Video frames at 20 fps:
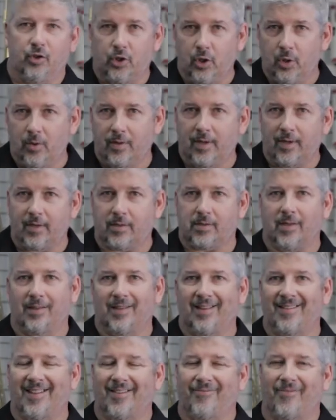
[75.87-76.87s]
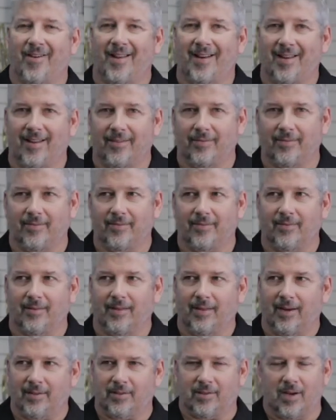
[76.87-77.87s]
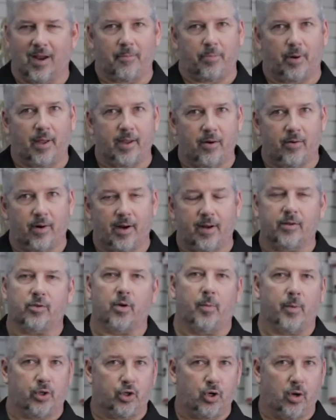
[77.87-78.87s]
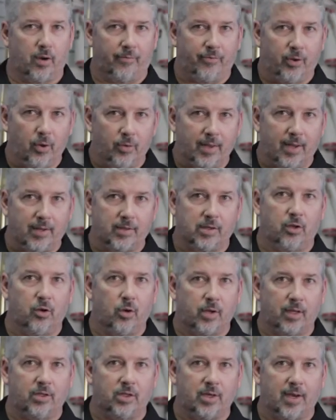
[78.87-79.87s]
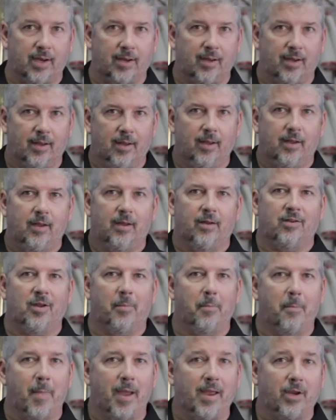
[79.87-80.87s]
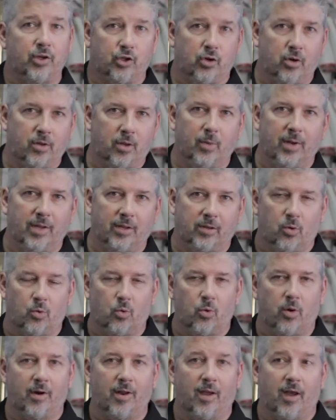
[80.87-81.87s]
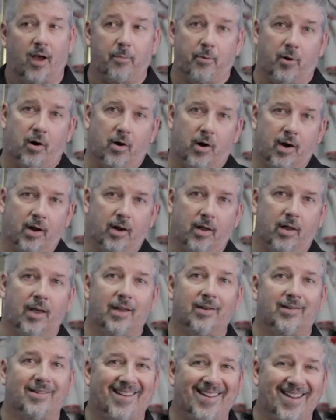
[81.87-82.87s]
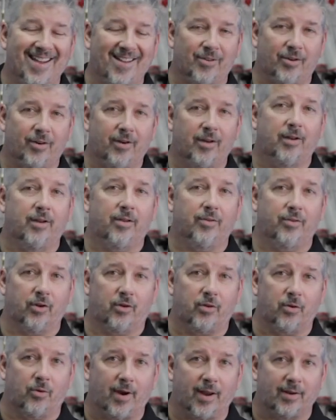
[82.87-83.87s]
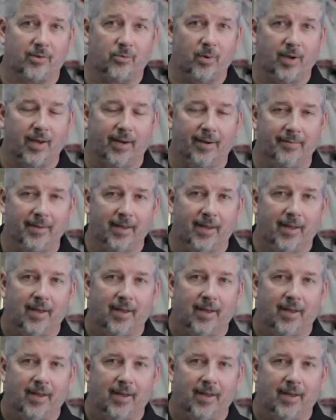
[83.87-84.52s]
do this and then they find out that it's not playing right. So I'm going to show a few things that you can check to make sure that we get the horn apart and together the correct way.